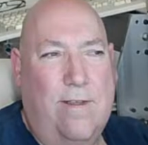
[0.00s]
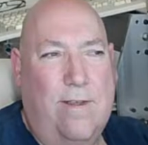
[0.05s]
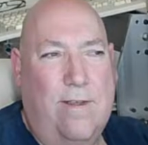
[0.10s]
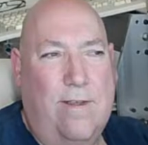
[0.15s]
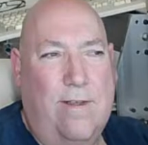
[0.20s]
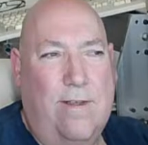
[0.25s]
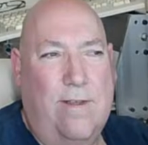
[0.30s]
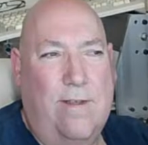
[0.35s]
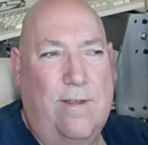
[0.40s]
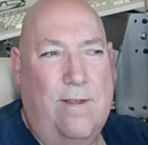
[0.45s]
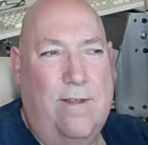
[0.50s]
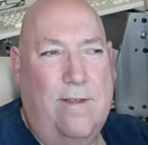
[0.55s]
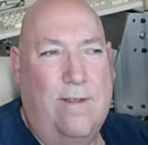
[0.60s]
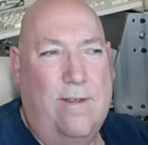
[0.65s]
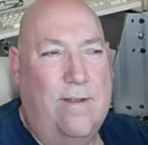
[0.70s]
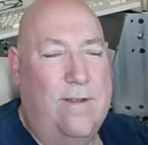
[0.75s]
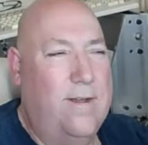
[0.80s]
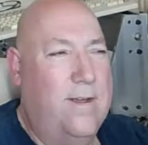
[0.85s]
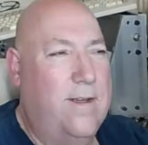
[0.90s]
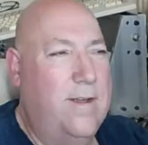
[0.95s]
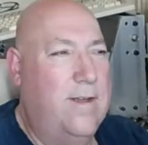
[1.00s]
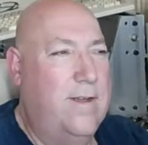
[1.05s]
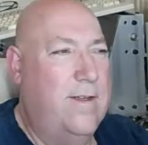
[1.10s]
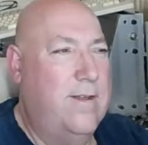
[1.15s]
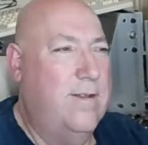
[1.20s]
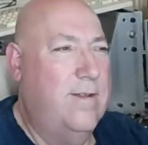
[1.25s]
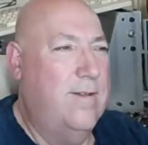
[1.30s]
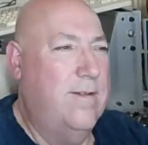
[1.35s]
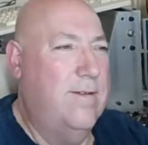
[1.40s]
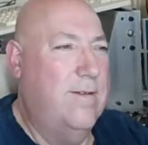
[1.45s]
You can,
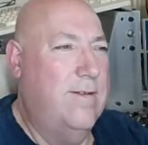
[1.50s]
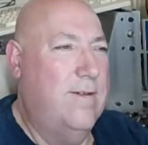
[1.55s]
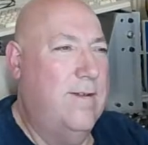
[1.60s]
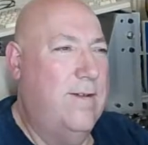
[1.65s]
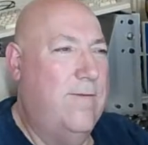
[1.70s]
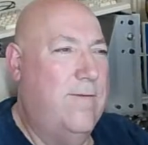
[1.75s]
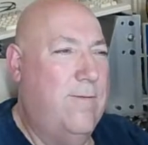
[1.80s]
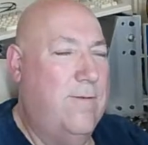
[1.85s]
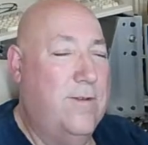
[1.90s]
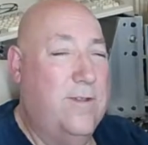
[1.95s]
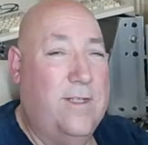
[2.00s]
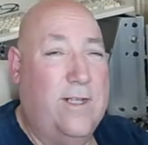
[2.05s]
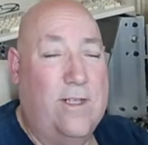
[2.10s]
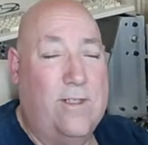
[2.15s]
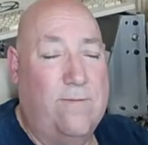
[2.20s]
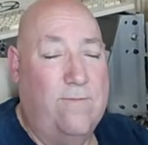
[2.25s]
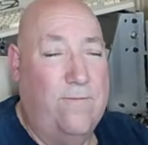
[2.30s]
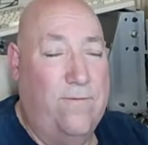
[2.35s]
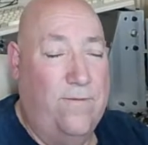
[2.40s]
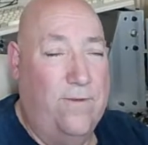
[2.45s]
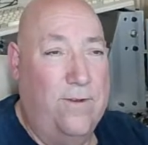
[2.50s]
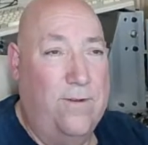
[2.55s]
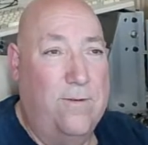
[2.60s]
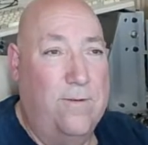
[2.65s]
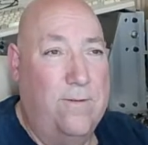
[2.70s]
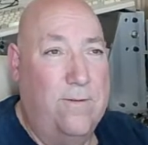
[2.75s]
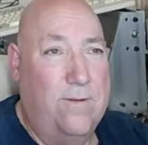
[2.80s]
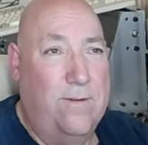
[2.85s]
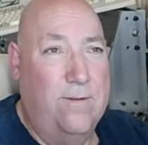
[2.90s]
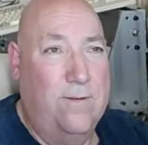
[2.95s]
if it wants to get some
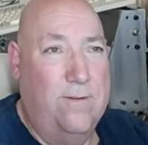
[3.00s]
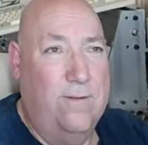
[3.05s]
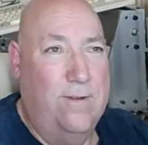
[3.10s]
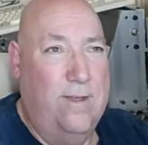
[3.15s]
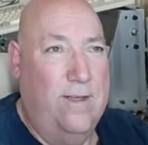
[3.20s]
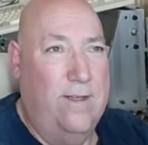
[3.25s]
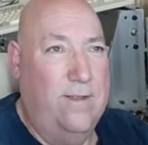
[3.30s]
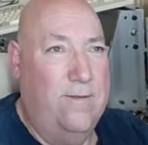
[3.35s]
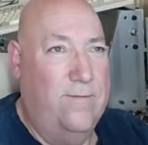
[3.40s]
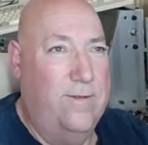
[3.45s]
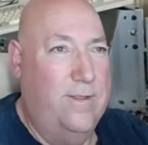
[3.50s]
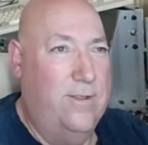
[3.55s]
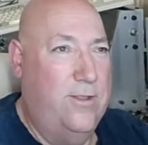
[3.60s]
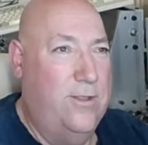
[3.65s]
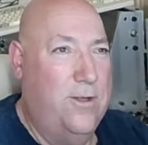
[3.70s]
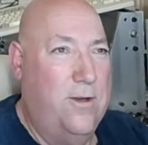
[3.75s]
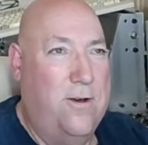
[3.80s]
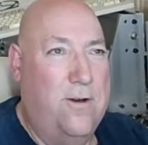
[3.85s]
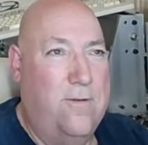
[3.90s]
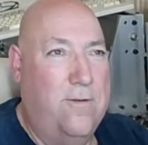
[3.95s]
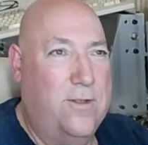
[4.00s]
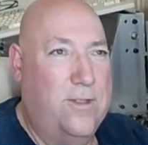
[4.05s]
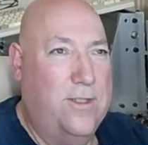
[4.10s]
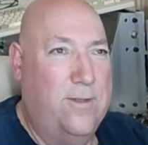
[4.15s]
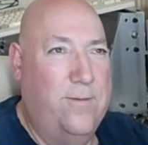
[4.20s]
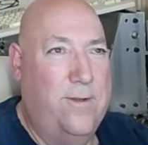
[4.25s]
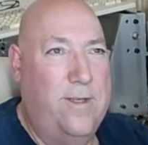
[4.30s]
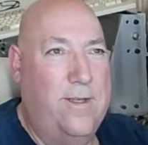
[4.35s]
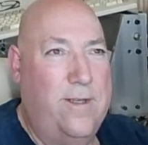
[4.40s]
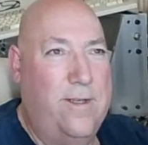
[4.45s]
food out of the jar or
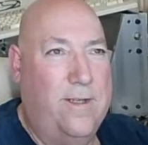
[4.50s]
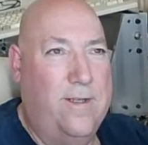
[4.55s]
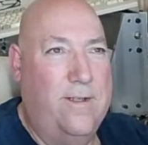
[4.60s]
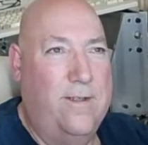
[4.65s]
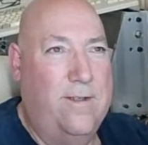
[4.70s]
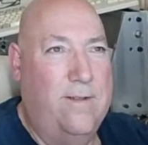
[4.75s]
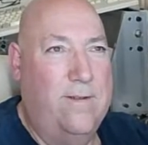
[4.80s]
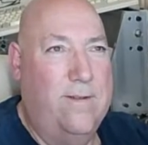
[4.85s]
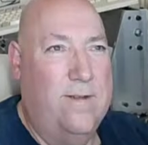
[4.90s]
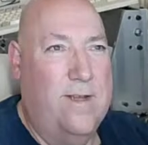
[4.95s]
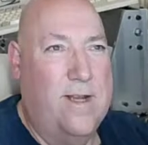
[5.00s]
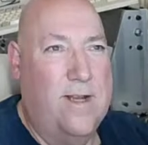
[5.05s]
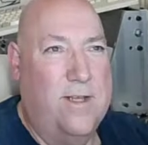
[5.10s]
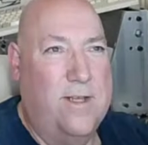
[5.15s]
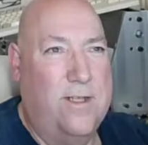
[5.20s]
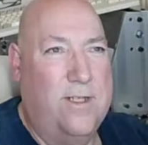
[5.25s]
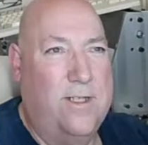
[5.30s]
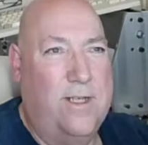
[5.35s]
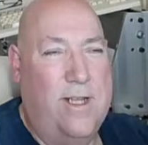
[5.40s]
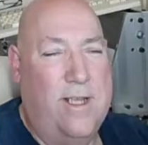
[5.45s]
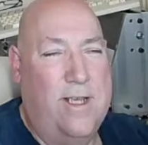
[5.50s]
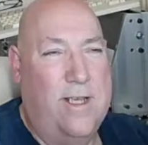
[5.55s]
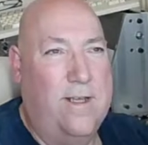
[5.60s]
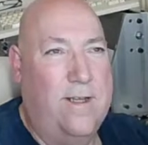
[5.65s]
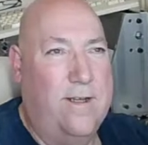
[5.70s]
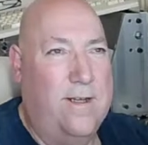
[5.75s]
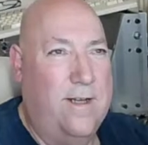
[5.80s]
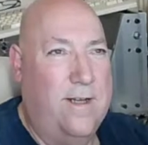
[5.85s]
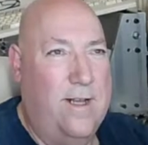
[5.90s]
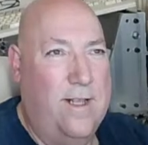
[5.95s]
something, it can get a stick.
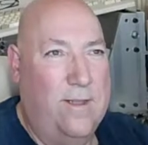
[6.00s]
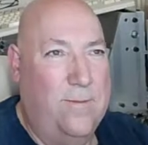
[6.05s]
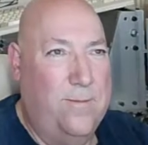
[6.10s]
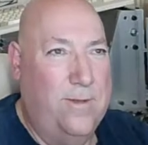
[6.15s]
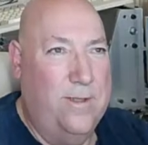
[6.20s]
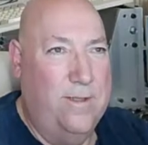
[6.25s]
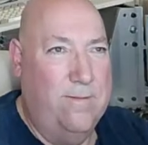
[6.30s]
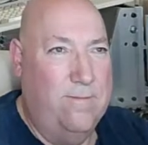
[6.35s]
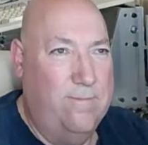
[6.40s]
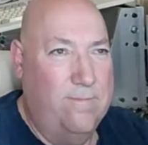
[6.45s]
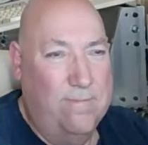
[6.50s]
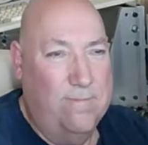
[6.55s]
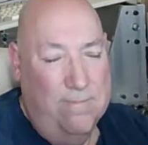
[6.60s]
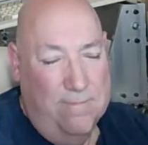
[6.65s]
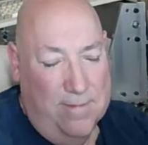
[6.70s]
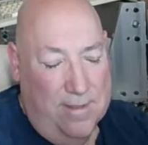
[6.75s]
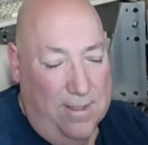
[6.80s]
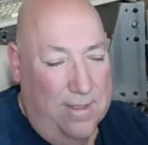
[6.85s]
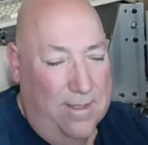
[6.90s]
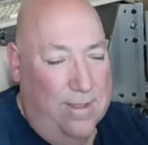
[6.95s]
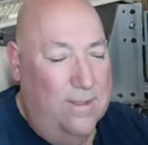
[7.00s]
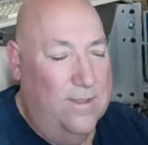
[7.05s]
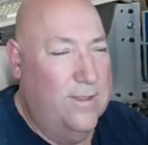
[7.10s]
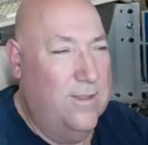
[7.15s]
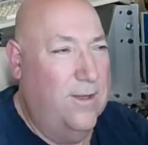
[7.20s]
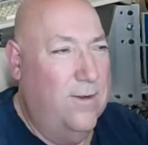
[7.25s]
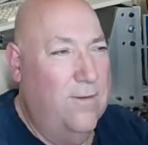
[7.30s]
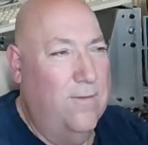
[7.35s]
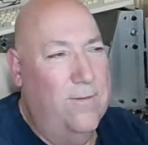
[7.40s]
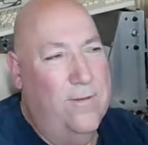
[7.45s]
It can help it, and so
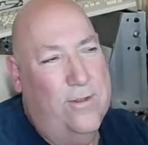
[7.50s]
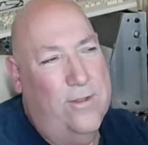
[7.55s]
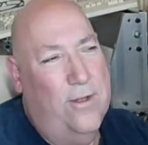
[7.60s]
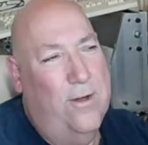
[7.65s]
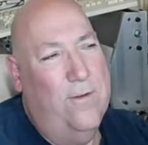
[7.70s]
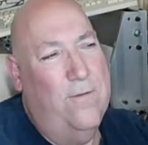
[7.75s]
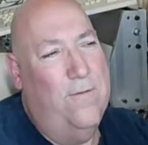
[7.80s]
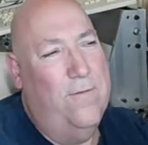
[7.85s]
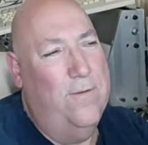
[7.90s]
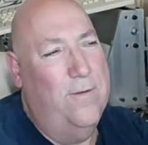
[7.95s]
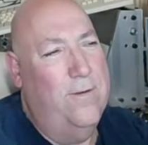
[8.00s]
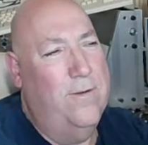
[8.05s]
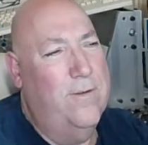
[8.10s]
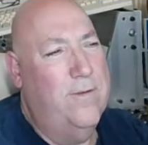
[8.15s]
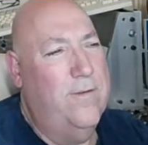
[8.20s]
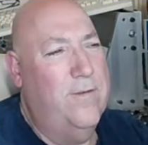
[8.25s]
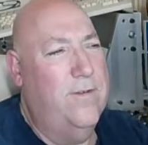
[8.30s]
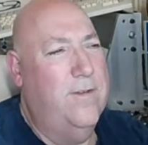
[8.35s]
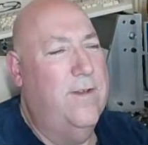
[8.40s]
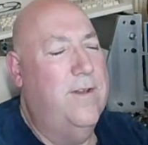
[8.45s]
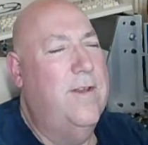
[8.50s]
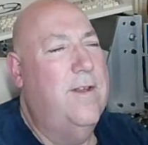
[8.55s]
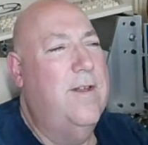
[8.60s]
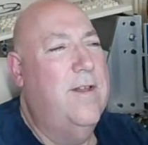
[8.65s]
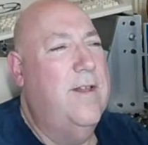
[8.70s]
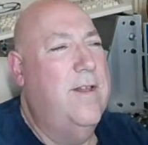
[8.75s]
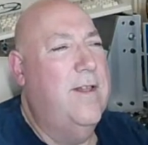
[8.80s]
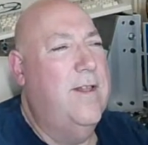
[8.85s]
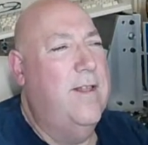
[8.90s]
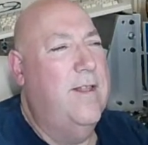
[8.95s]
on and so forth.
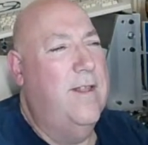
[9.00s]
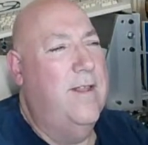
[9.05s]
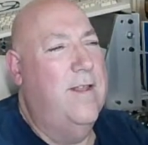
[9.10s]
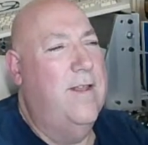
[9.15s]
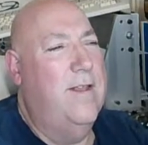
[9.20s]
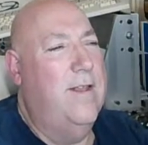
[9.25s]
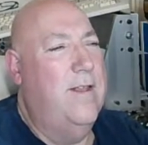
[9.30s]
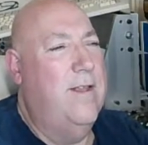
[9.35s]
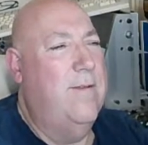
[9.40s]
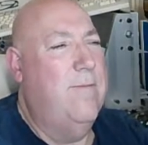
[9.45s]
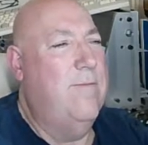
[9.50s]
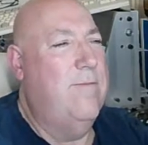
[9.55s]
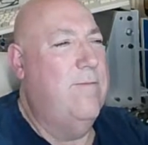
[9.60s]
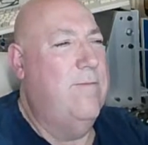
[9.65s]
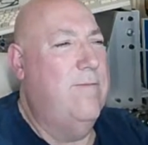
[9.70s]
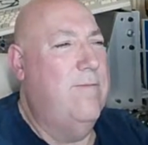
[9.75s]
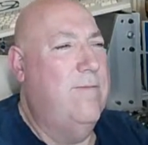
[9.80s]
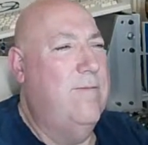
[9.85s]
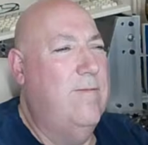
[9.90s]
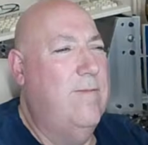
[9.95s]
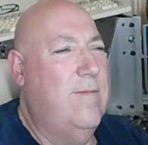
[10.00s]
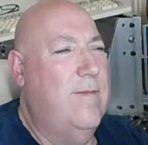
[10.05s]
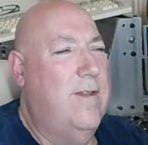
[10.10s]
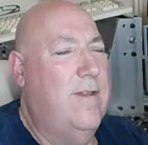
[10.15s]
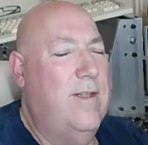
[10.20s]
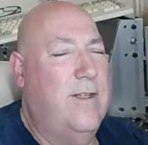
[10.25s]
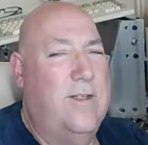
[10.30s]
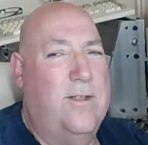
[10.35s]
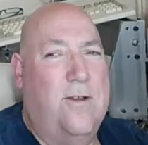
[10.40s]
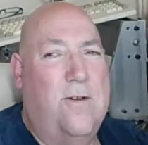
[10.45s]
I
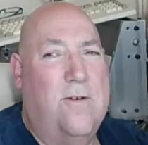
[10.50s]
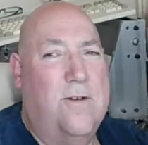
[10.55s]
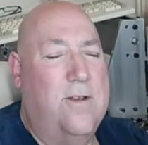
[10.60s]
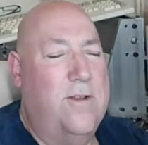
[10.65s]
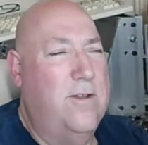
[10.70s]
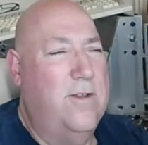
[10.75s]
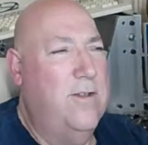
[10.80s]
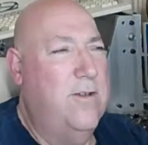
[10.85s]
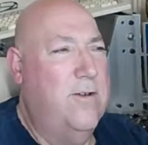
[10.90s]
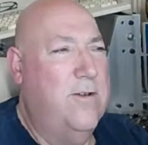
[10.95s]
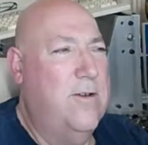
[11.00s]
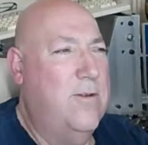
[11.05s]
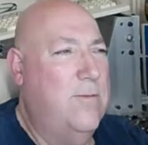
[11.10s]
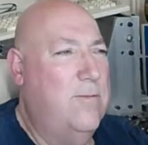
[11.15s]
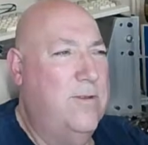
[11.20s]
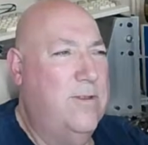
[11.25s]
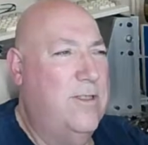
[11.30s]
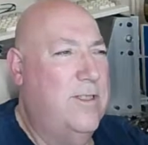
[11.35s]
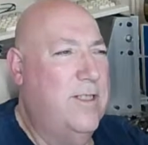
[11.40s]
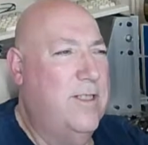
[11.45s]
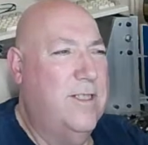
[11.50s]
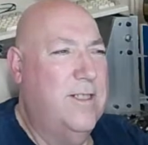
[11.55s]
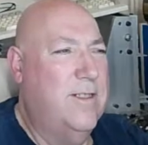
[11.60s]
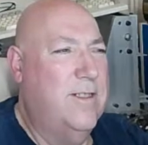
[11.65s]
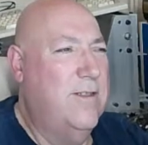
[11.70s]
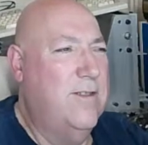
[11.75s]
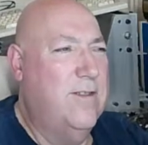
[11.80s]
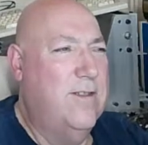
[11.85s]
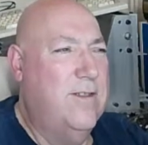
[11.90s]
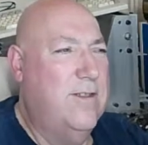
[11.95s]
think a dog can do a couple of
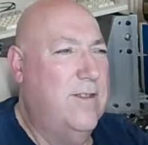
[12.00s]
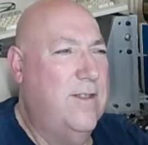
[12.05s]
things.